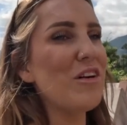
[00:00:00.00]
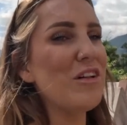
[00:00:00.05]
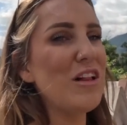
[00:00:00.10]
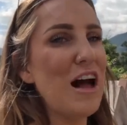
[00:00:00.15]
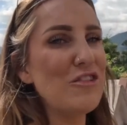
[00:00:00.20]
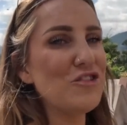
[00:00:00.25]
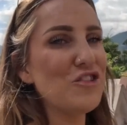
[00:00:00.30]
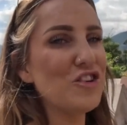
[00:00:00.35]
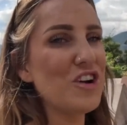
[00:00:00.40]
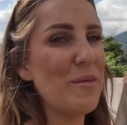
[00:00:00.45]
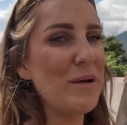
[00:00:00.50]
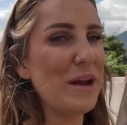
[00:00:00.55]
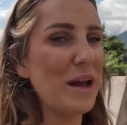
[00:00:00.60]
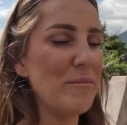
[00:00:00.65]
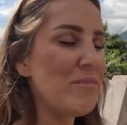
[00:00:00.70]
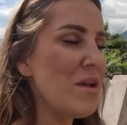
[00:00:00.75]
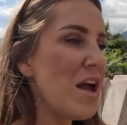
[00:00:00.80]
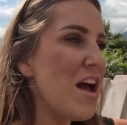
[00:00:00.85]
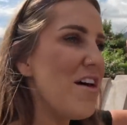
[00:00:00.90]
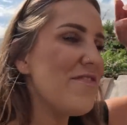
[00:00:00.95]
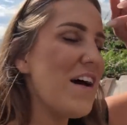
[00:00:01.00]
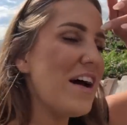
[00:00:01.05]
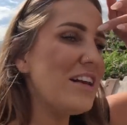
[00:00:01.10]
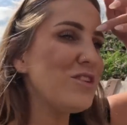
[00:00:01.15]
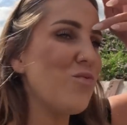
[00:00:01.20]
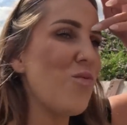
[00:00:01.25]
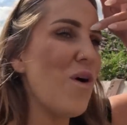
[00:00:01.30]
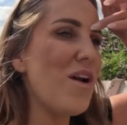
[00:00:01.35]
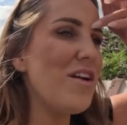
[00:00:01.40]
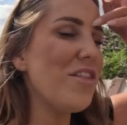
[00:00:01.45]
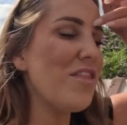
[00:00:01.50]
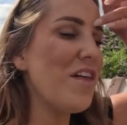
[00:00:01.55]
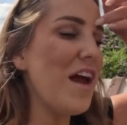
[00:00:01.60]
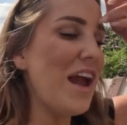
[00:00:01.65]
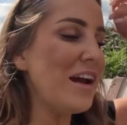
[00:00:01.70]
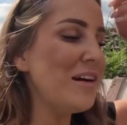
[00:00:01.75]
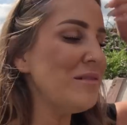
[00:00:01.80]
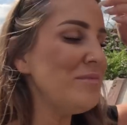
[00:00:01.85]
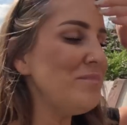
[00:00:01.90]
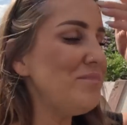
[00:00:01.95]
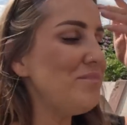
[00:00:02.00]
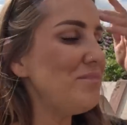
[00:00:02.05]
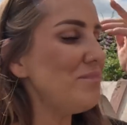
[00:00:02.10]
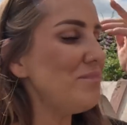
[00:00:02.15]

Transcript: the clouds are coming in. That's one all thing. Right.